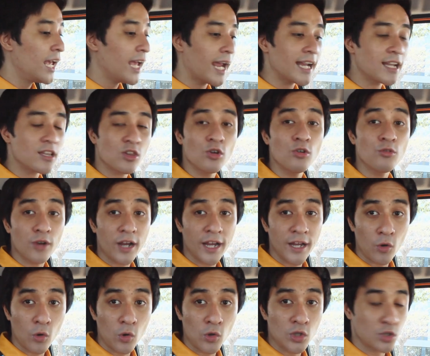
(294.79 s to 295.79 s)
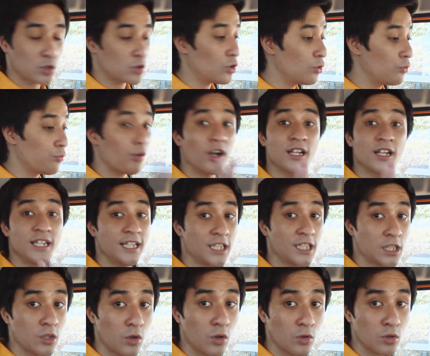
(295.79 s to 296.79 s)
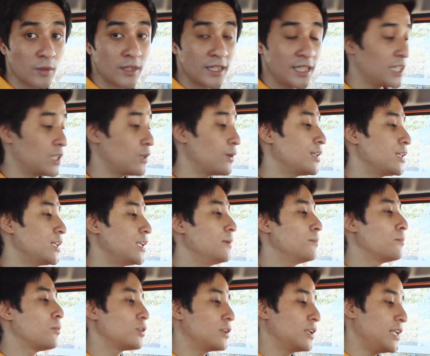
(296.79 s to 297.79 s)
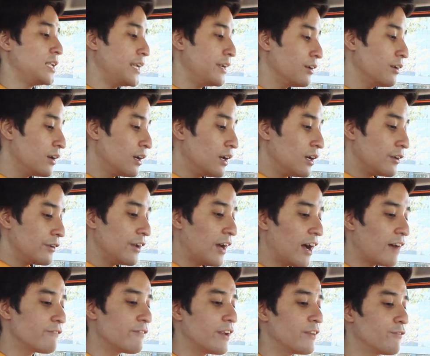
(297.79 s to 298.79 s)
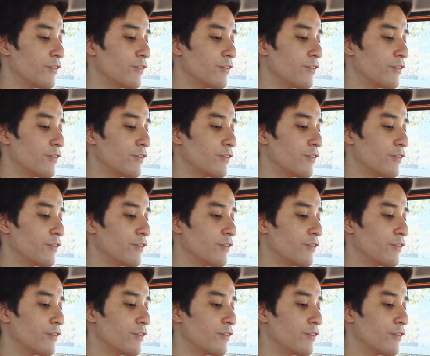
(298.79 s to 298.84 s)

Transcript: And two, very old school for this 2020 model year, you have a